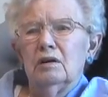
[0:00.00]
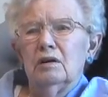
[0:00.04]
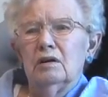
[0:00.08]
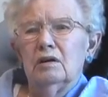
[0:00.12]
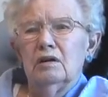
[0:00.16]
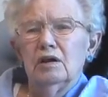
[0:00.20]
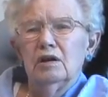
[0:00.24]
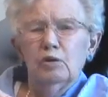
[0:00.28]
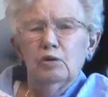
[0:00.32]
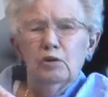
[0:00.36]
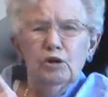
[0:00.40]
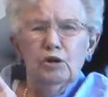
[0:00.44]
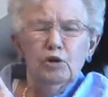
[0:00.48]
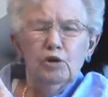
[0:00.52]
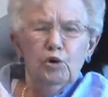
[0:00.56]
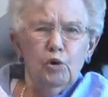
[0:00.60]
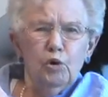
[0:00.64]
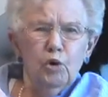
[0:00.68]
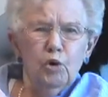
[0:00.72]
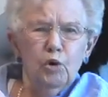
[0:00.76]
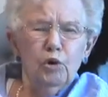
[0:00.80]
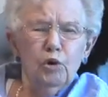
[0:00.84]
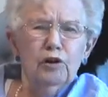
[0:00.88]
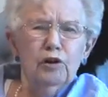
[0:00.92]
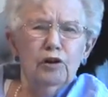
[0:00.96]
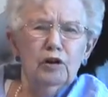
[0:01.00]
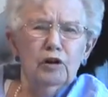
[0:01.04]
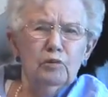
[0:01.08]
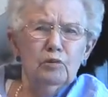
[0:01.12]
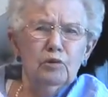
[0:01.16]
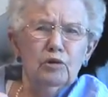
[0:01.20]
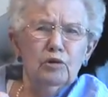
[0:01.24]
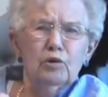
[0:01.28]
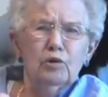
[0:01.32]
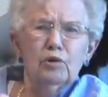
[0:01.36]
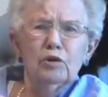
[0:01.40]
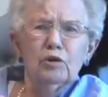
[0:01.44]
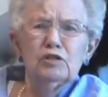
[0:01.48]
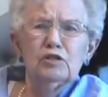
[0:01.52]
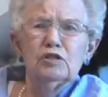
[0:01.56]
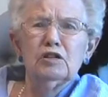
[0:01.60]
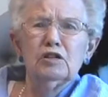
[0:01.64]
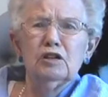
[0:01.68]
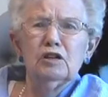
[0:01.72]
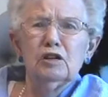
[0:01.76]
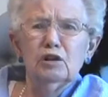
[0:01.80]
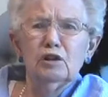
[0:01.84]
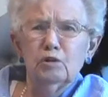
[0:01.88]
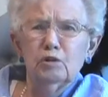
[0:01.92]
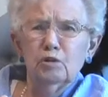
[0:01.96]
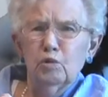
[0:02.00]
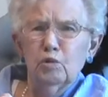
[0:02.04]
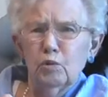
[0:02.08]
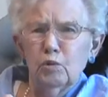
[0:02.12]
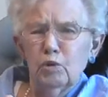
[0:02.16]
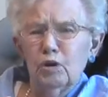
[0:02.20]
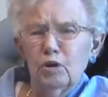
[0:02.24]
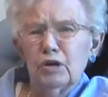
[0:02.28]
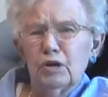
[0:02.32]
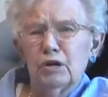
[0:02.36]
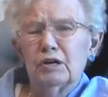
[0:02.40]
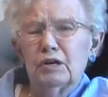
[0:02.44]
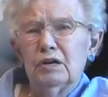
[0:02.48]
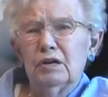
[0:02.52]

they'll get a hole in them, and of course then they don't work.